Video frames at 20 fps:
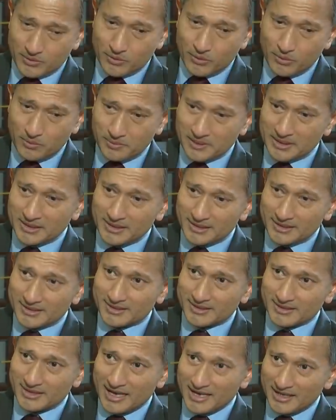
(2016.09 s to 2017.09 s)

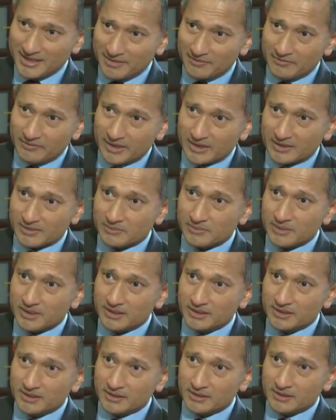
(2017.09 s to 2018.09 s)
openness and investment,